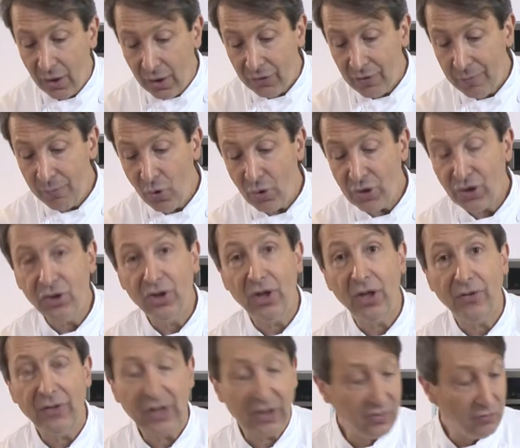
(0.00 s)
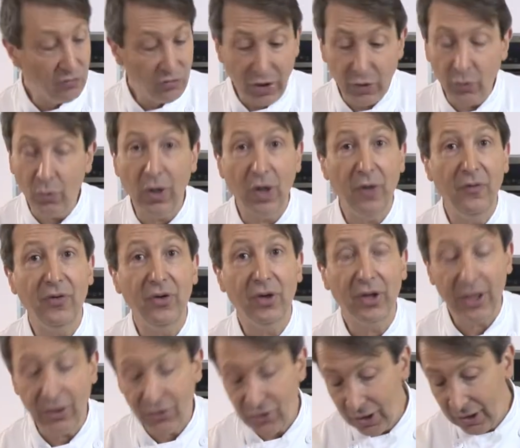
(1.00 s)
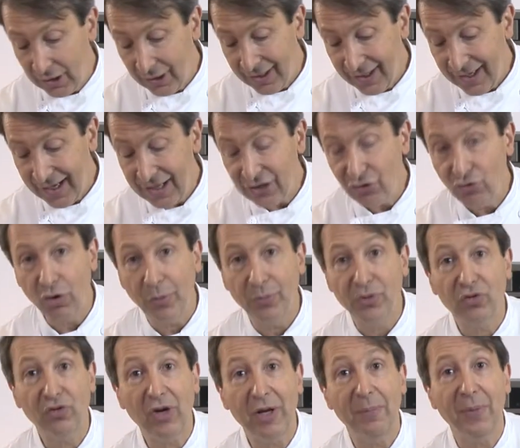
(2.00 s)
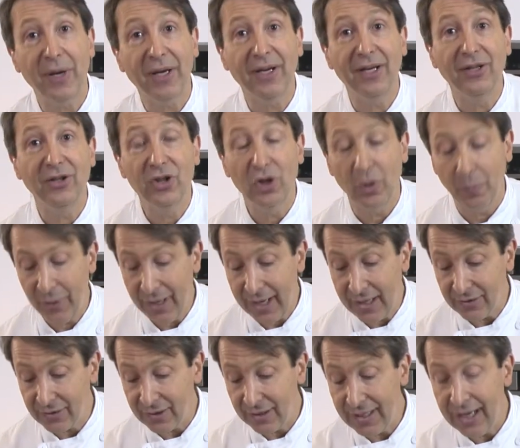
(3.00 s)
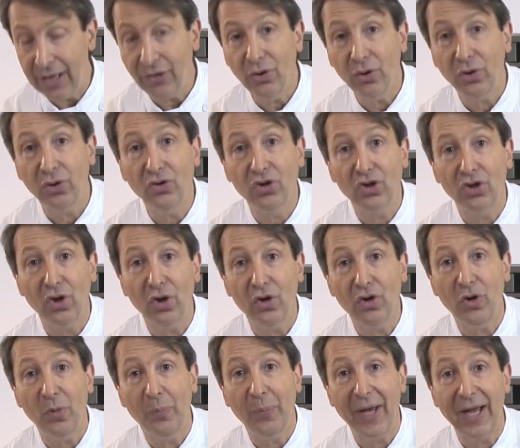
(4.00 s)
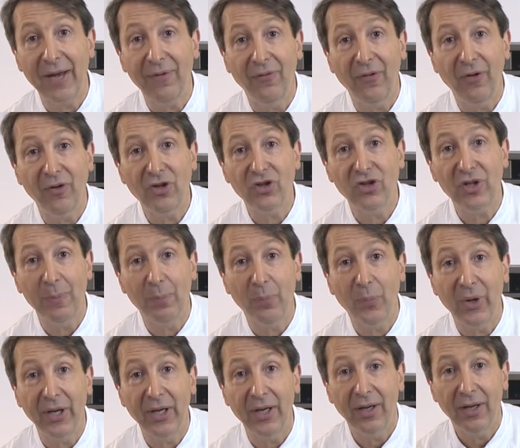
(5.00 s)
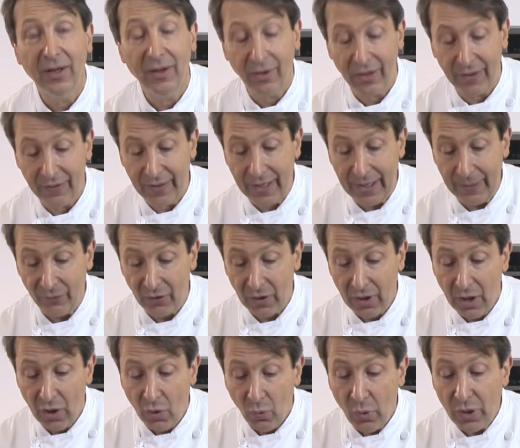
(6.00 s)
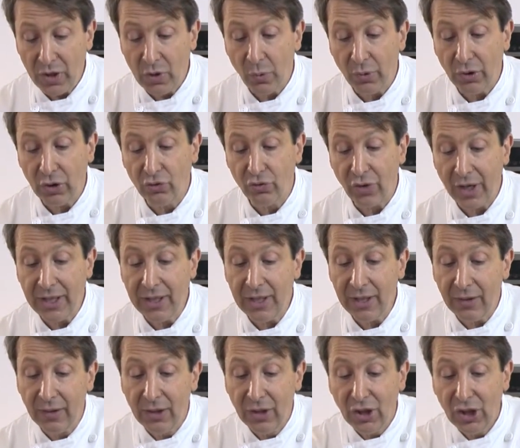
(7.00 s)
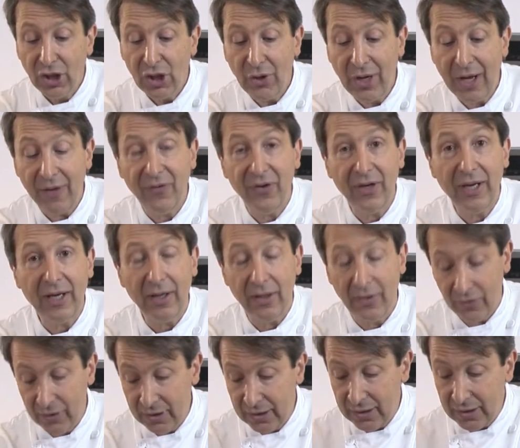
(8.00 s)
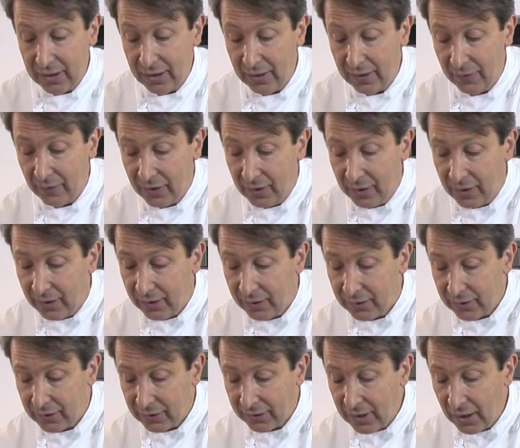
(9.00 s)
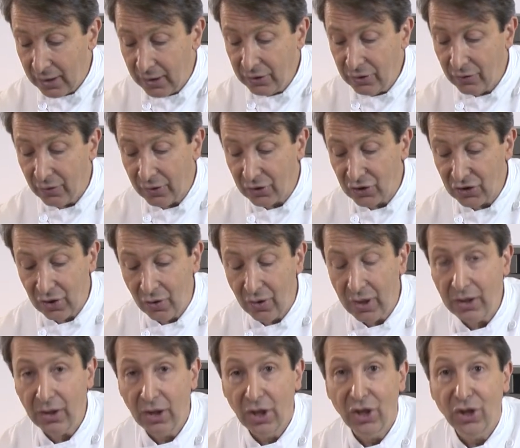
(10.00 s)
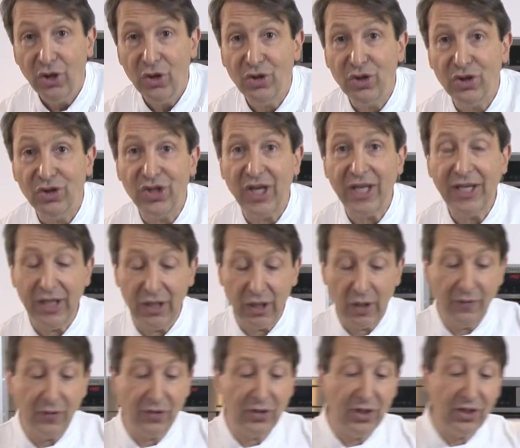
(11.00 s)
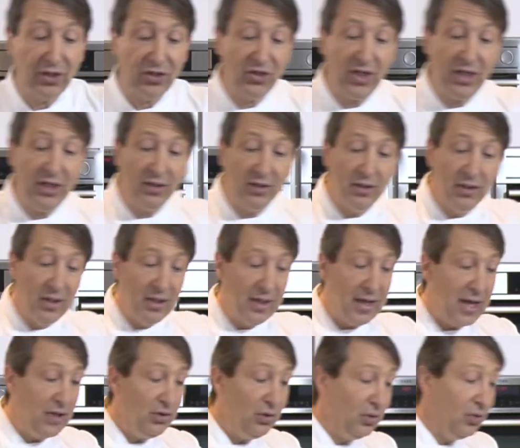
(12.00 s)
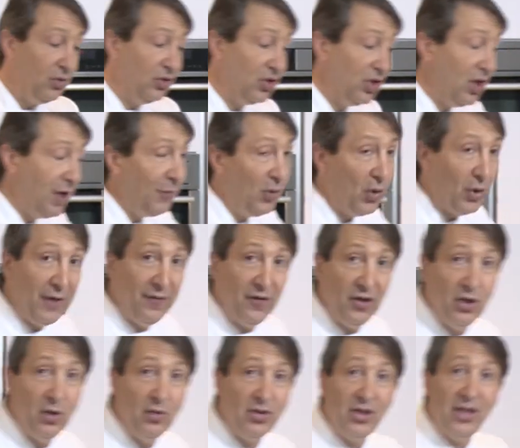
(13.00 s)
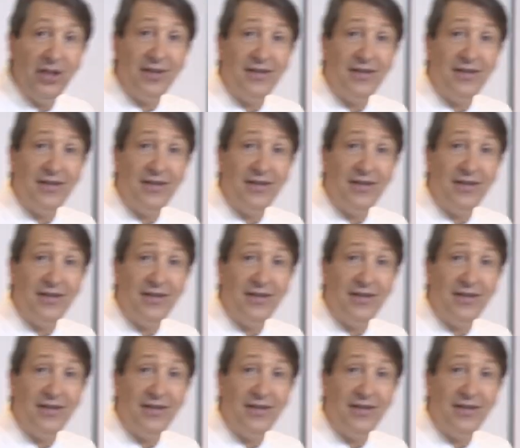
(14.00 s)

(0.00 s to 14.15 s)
The moisture doesn't run all over your kitchen, it drops straight back into your pan. So now you can stir your pan very simply like that. When you want to drain it, you have the colander at the side. You just take it over to the sink. As you can see, I'm not even using a